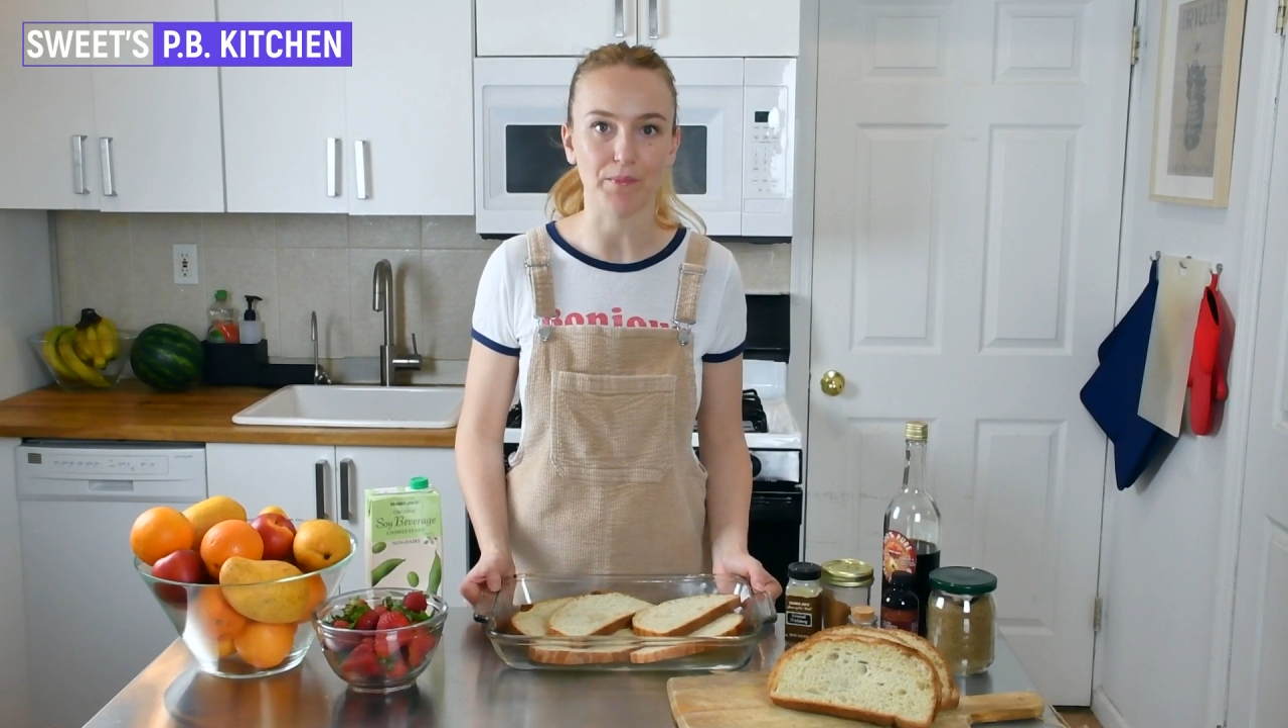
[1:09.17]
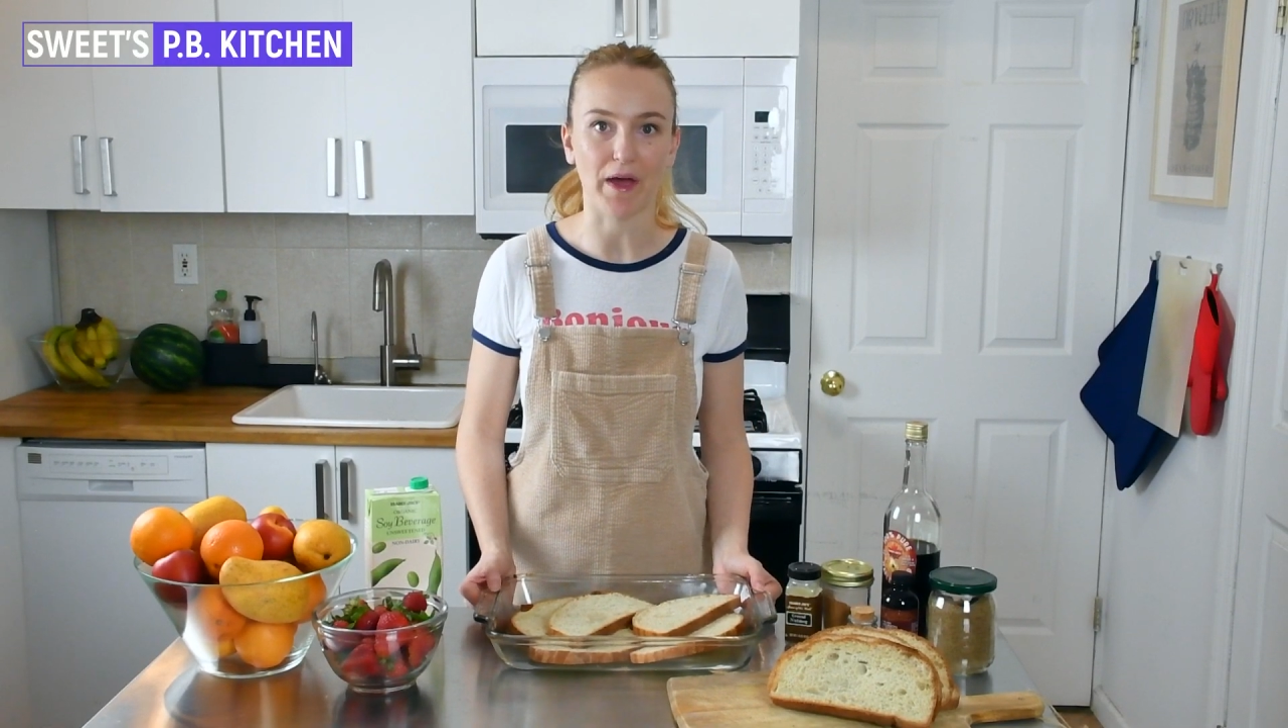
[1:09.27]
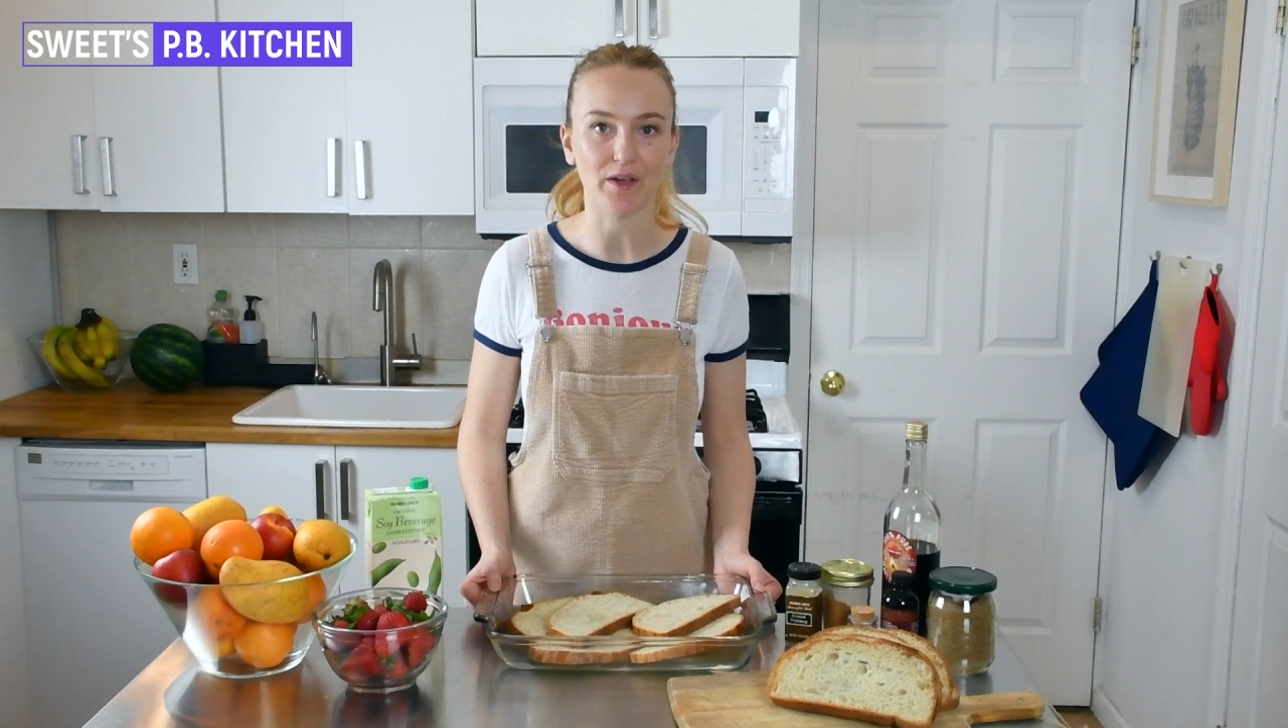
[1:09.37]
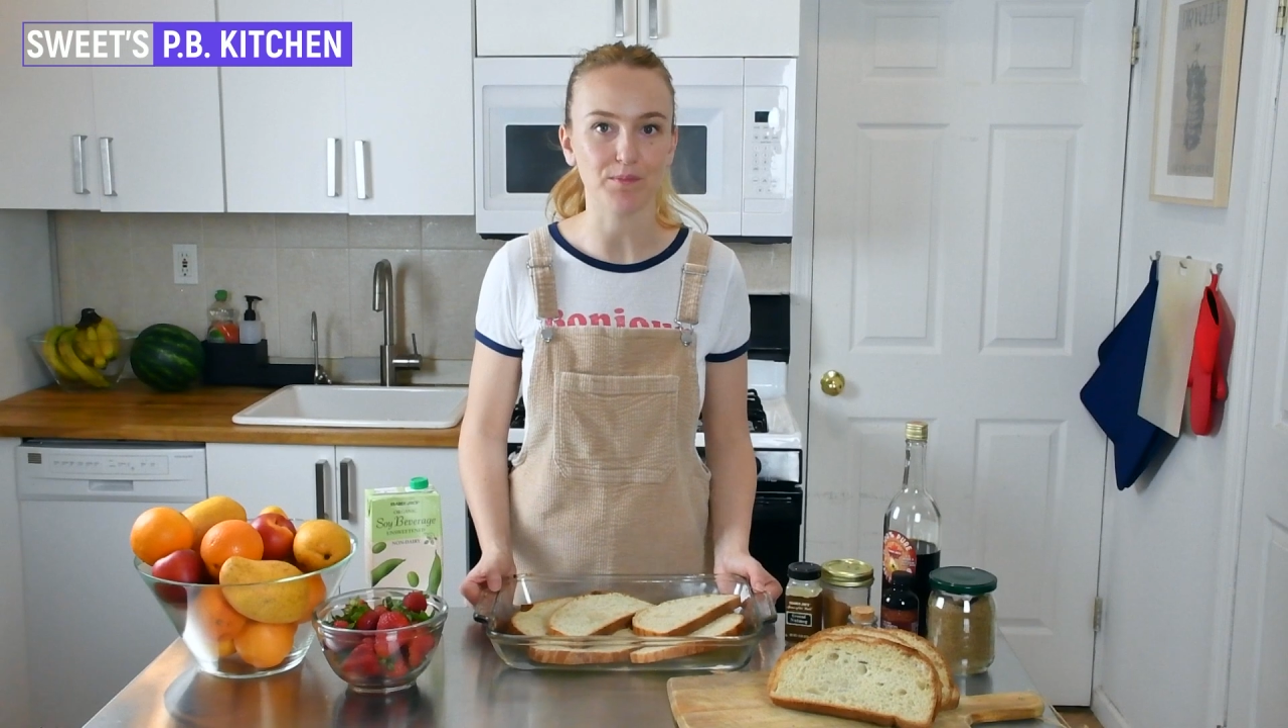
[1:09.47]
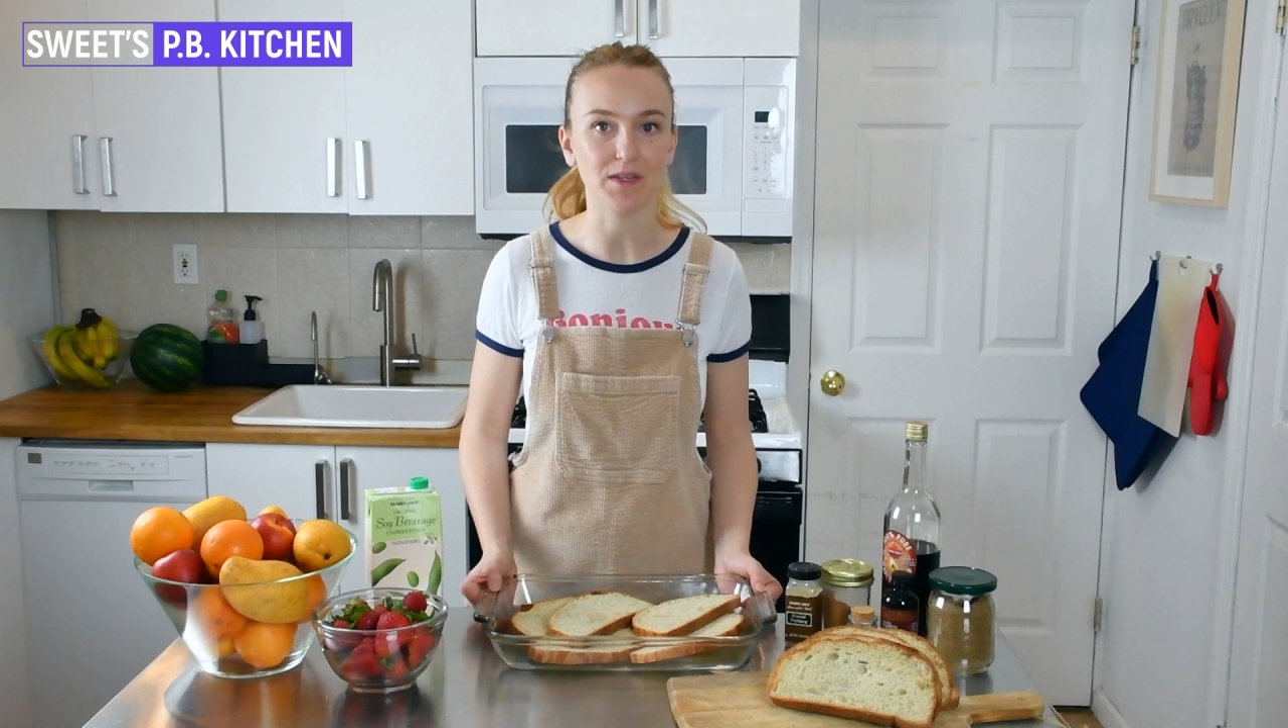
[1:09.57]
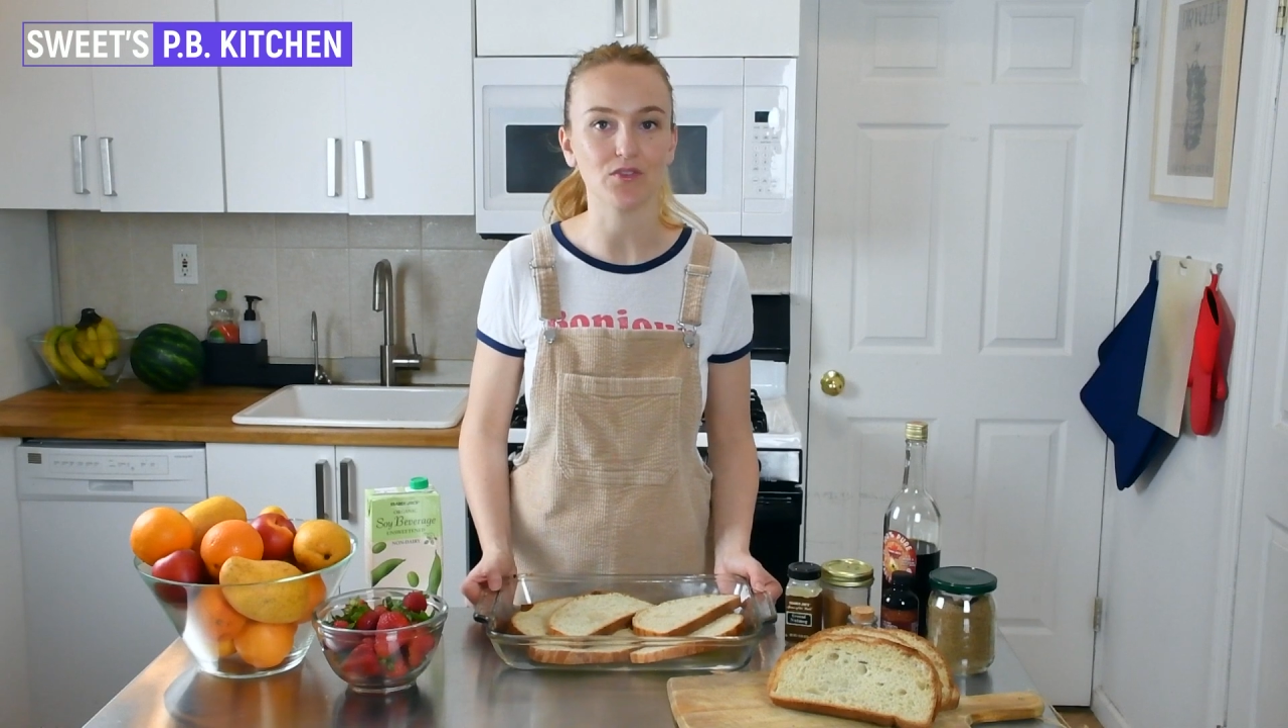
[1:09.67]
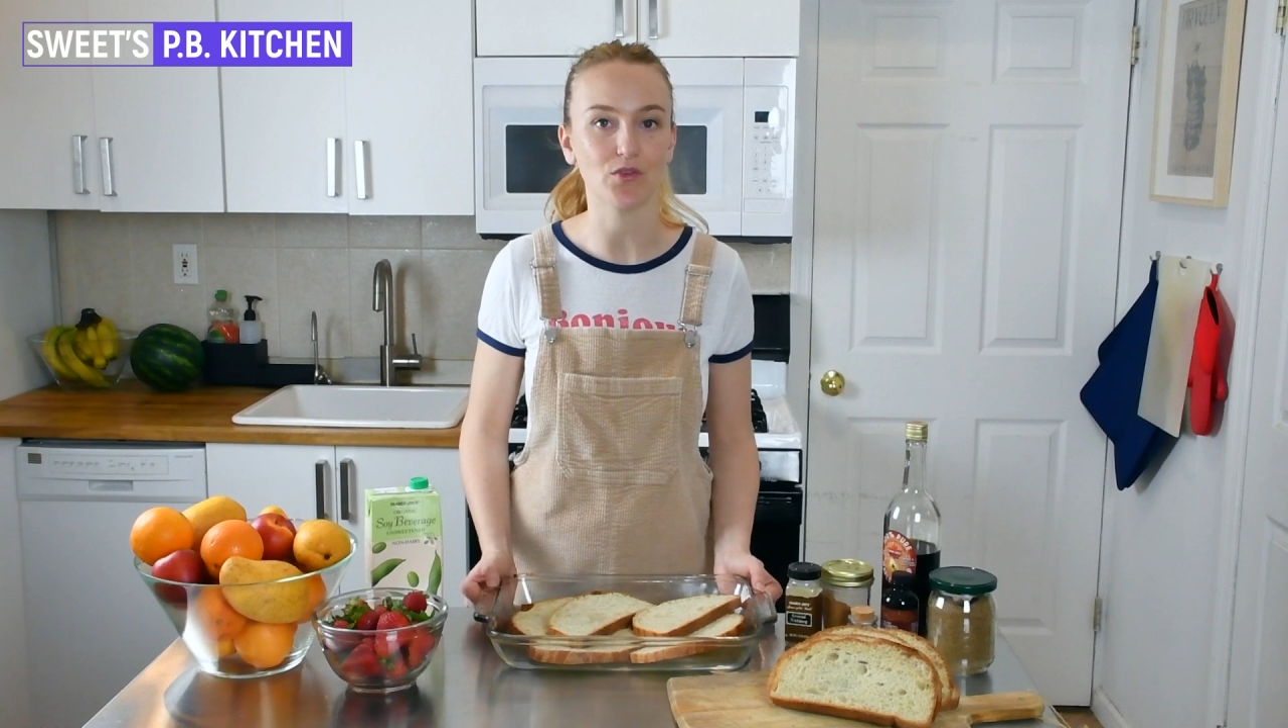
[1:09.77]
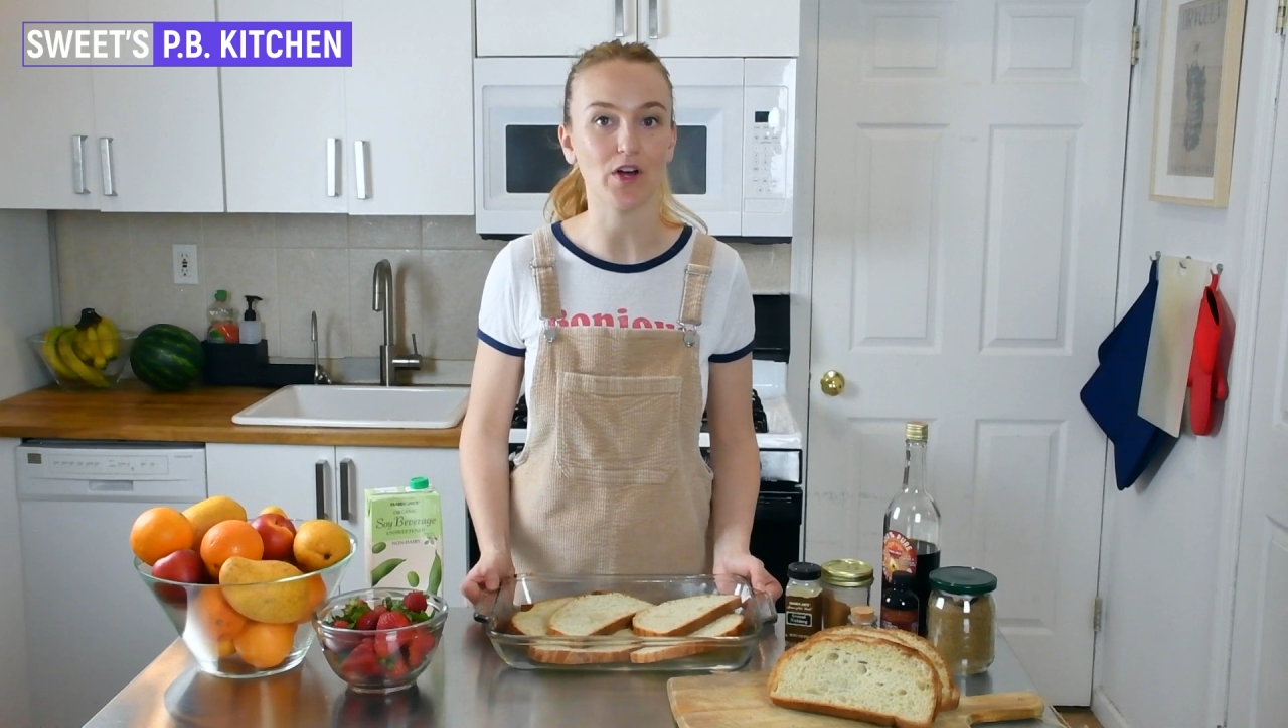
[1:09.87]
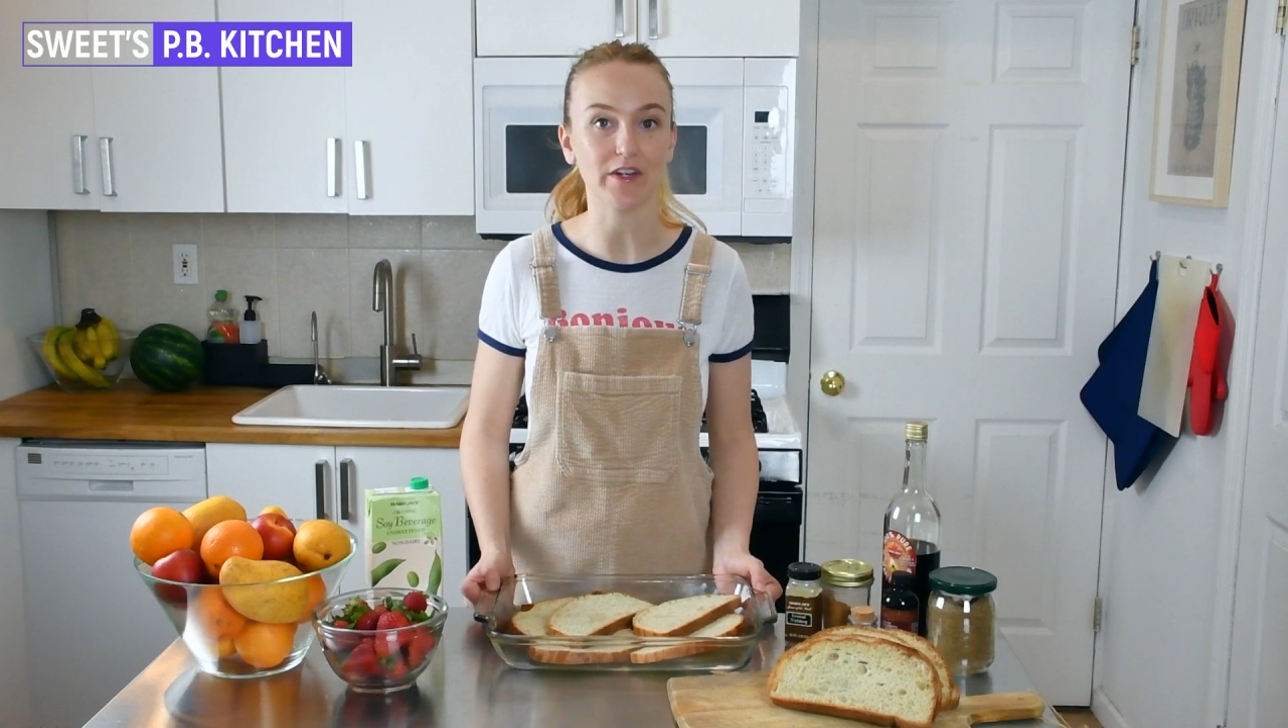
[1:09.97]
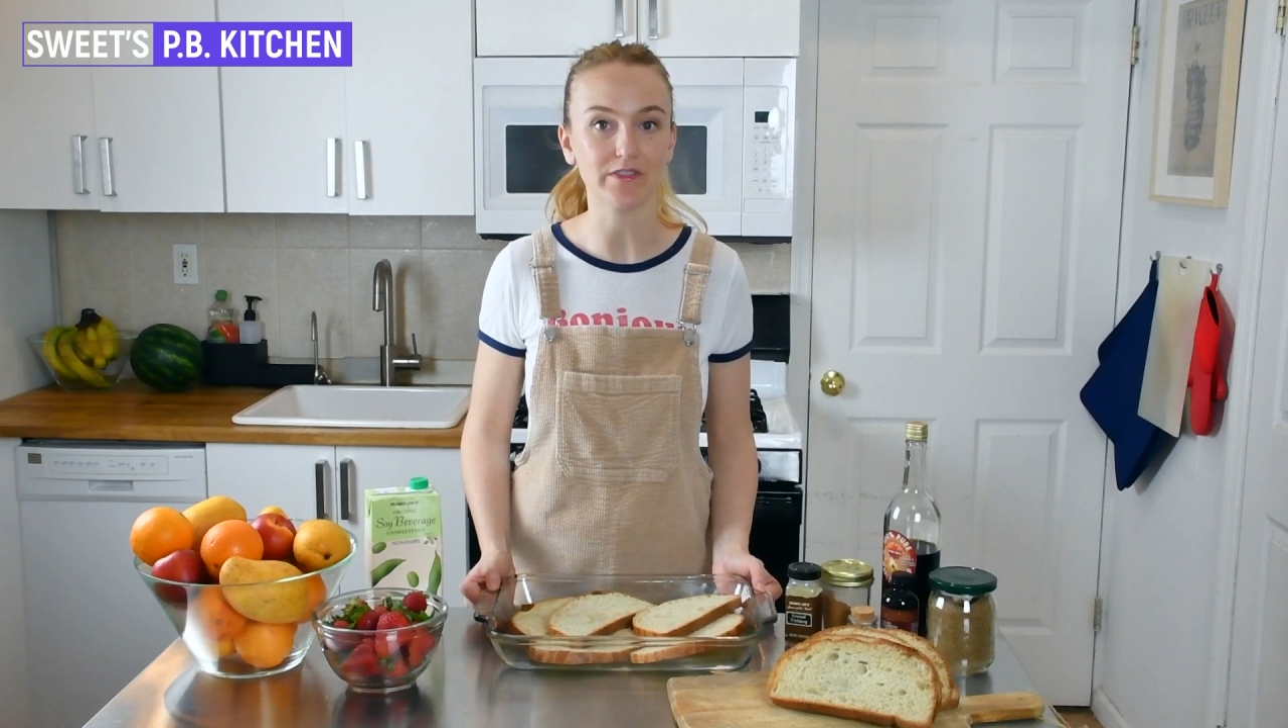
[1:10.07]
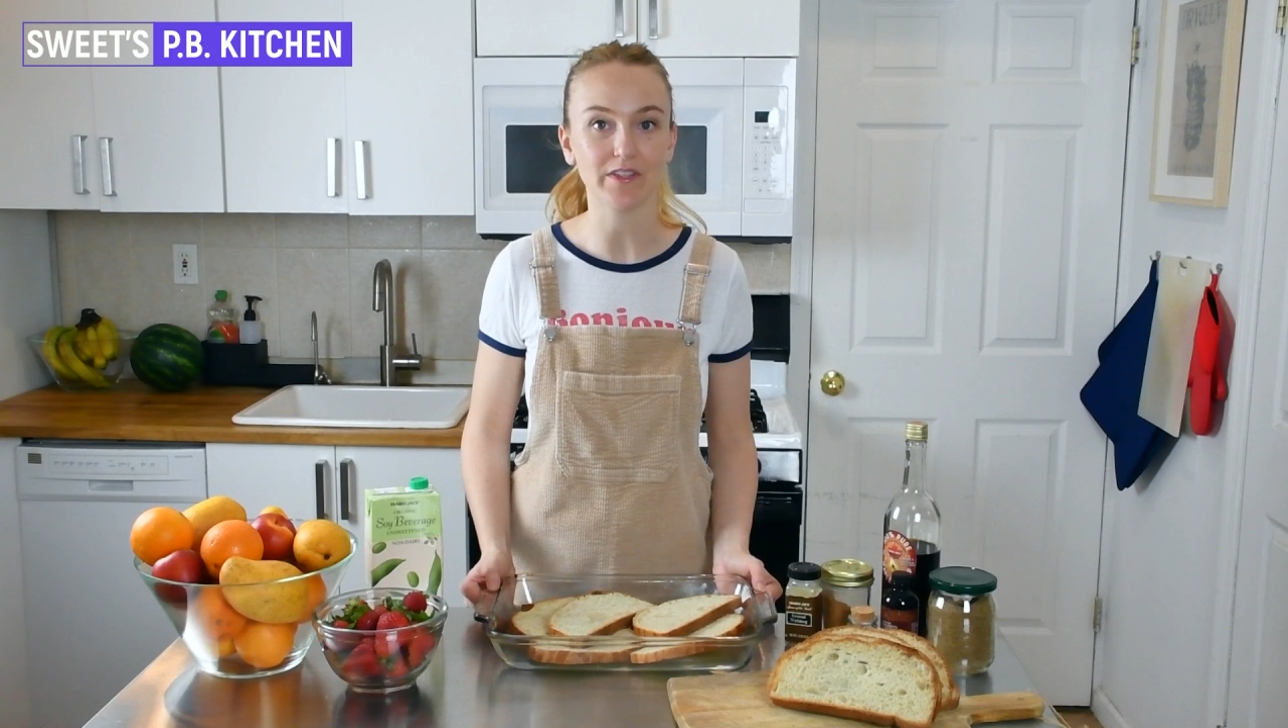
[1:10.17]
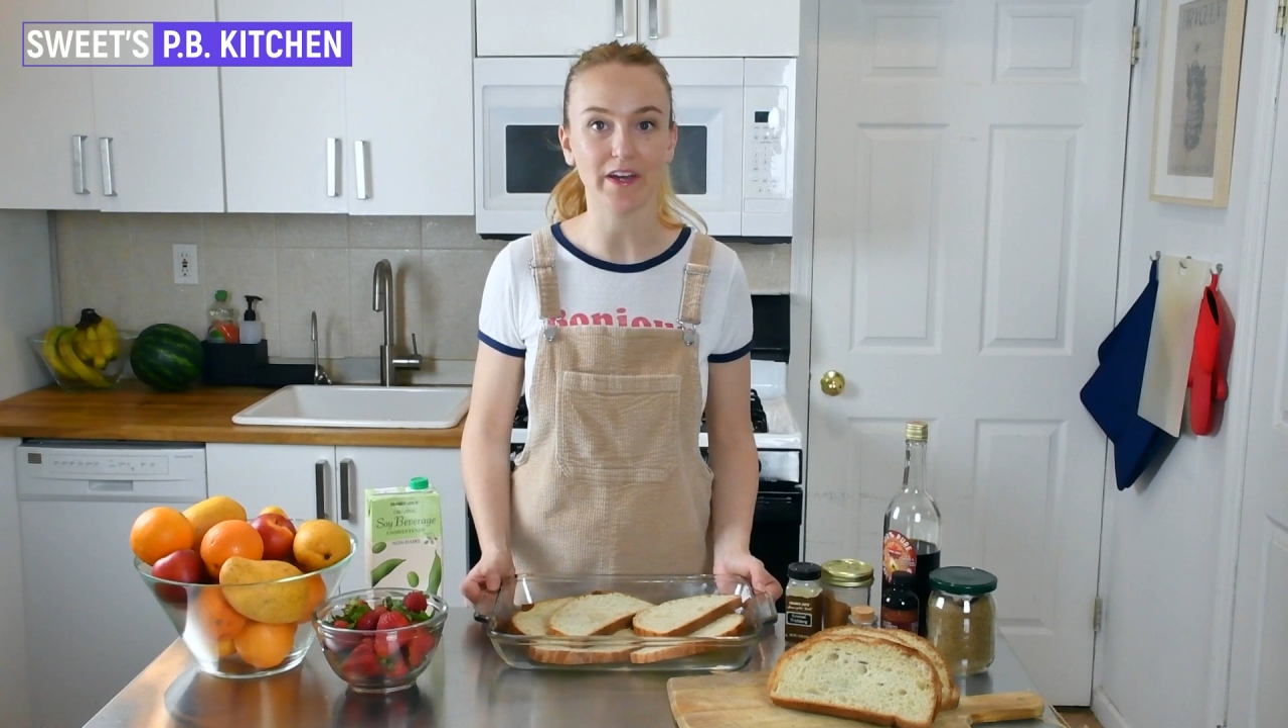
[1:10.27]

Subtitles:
the back because a lot of